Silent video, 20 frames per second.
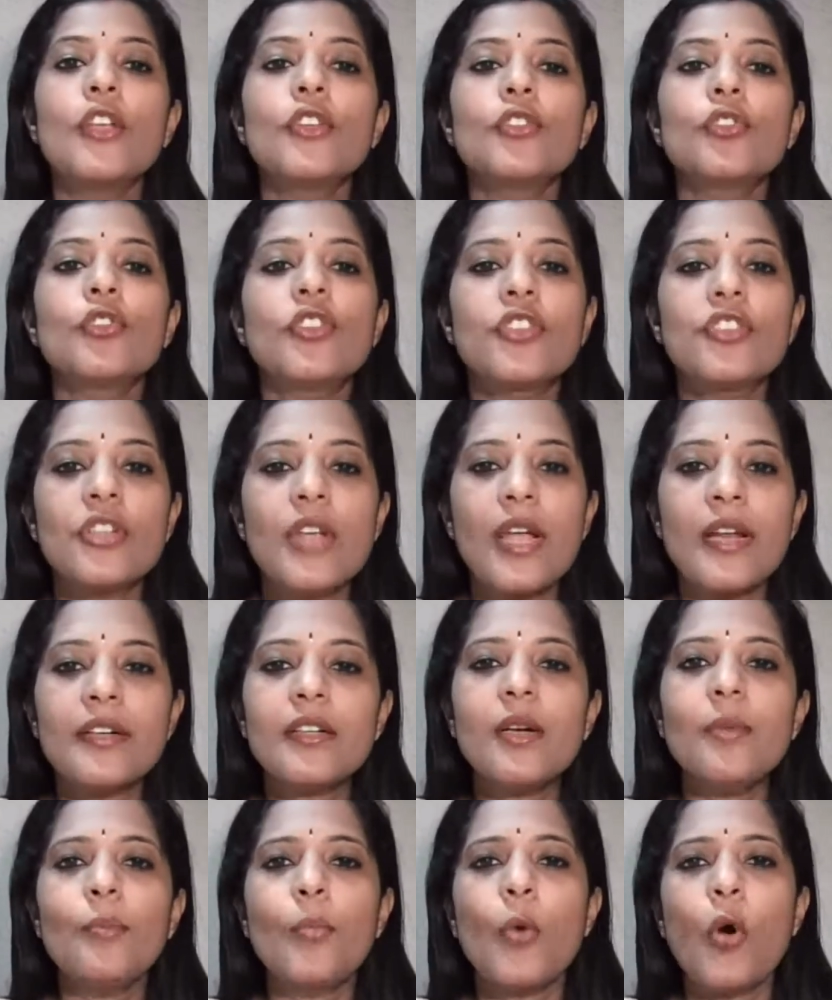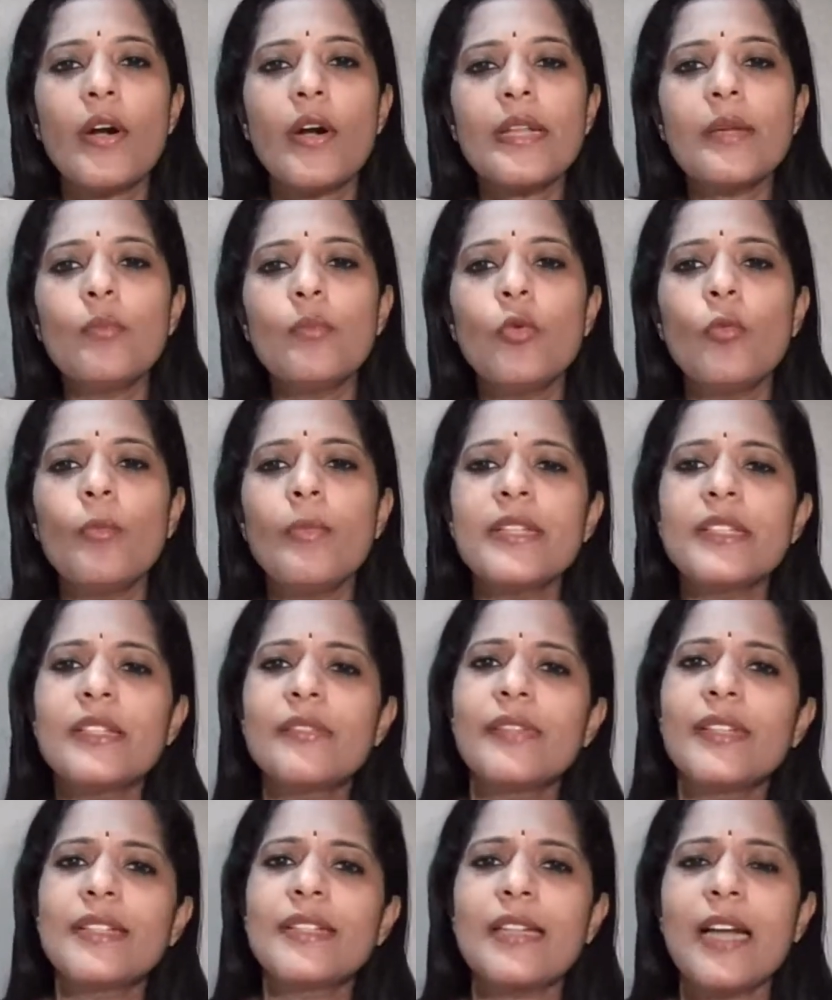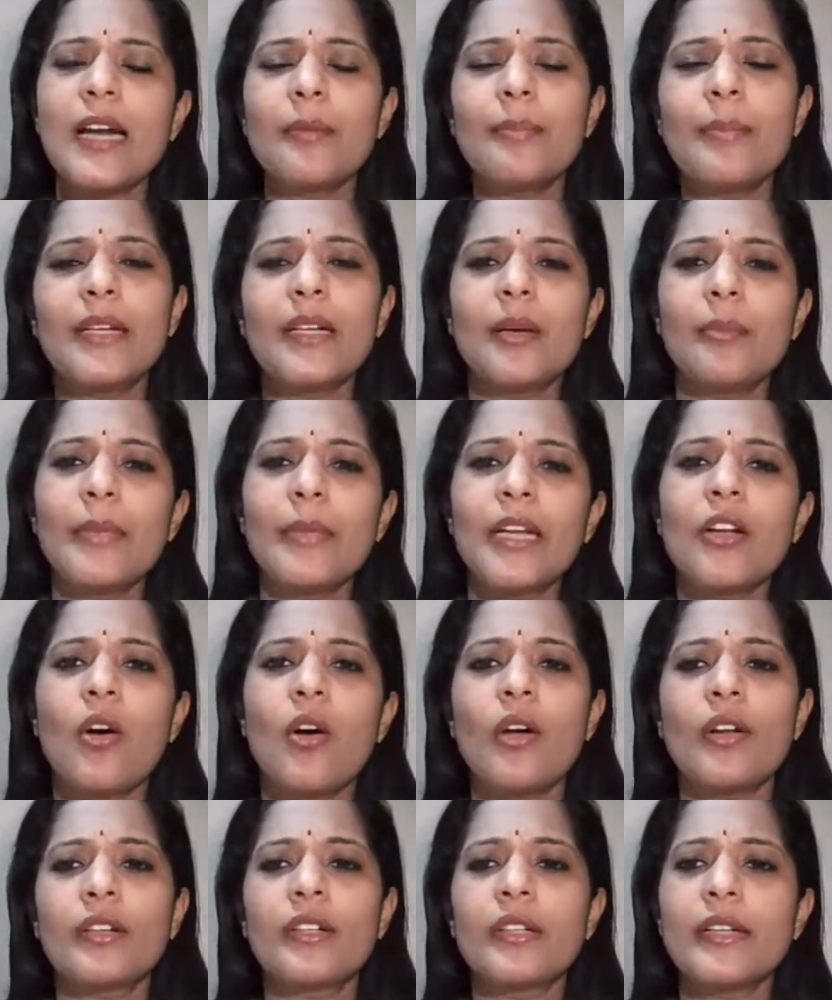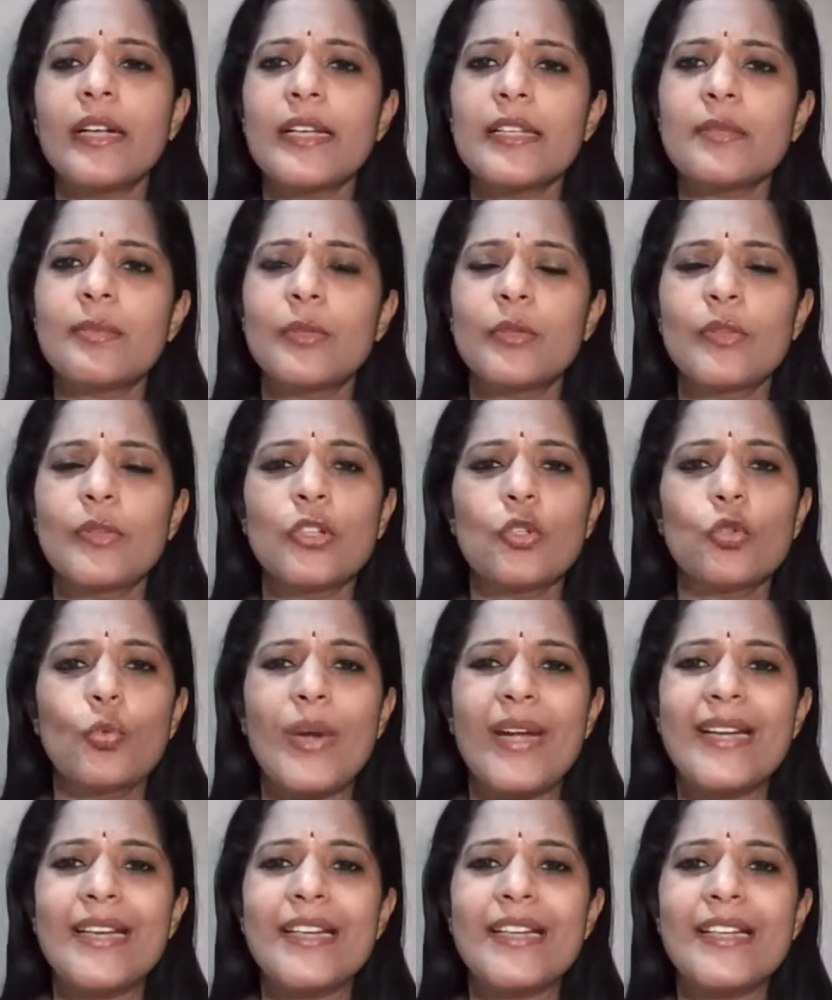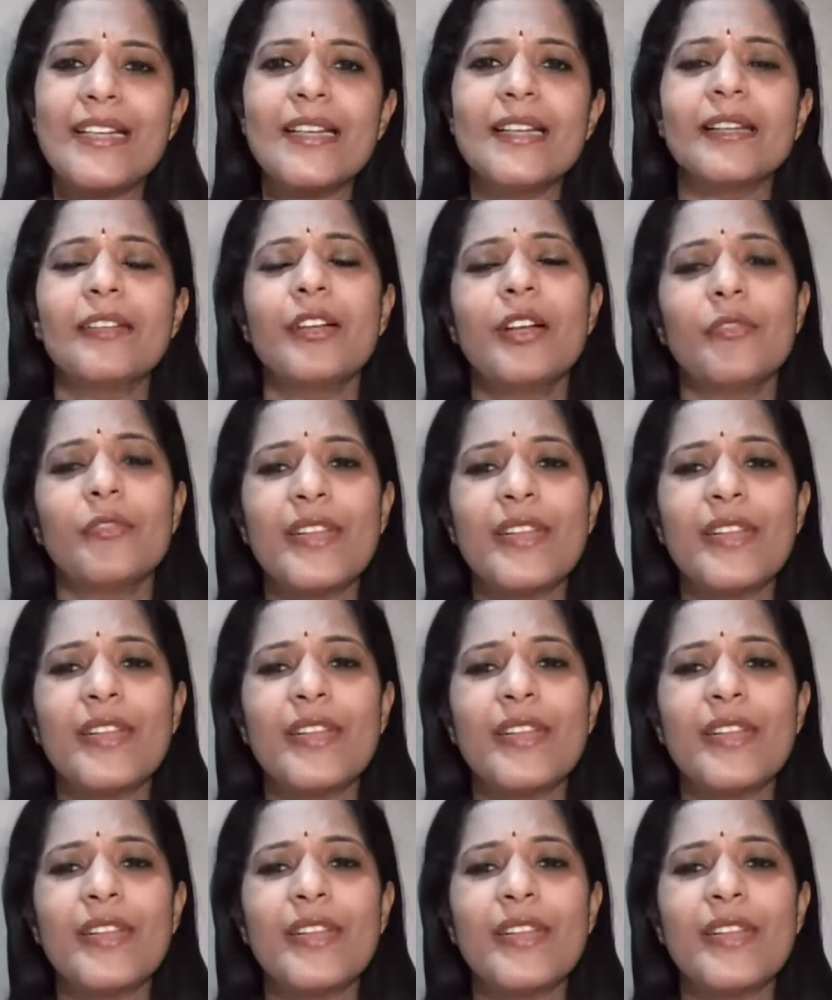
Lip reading: So the general body movements will start becoming organized between 20